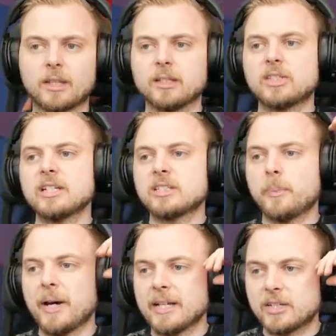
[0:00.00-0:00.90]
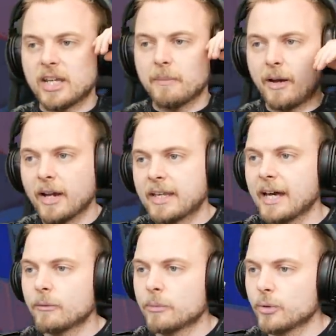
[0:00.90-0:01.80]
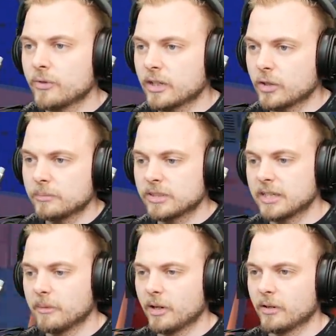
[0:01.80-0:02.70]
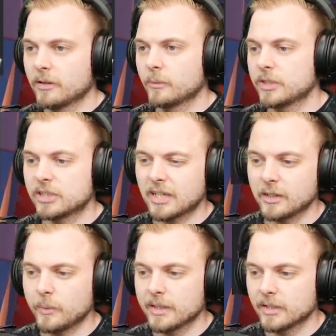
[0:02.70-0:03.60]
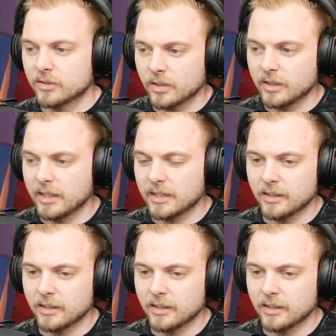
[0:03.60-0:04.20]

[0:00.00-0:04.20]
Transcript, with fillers: since the patch came out, I can't remove the encryptors anymore, which is kind of weird. I just thought I'd let you